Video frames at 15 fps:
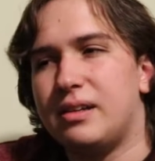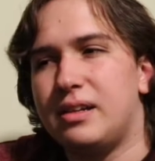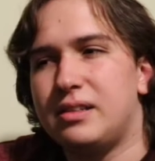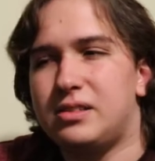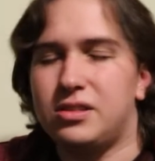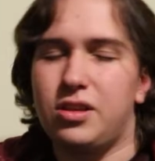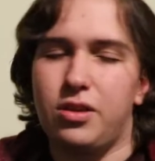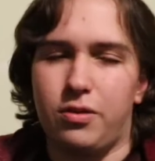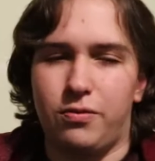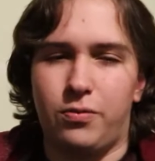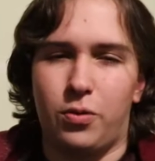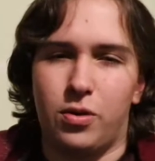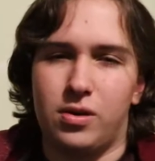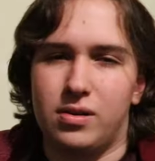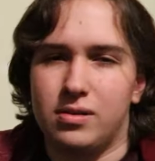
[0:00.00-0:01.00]
It's still a
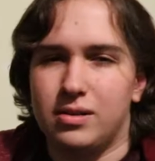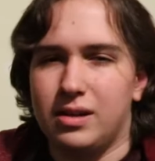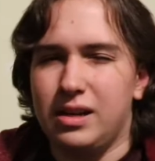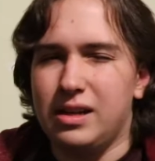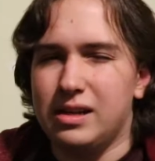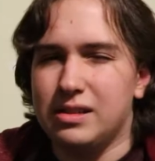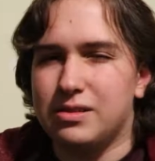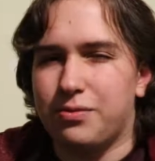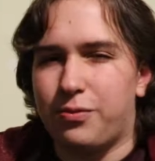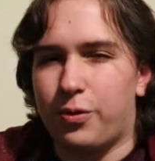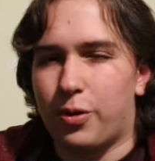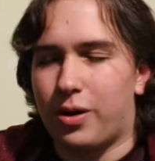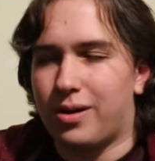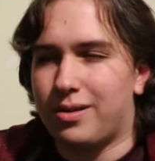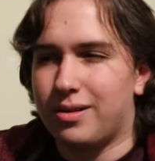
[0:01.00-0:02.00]
4. It's a
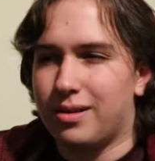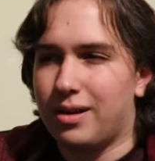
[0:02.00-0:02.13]
4.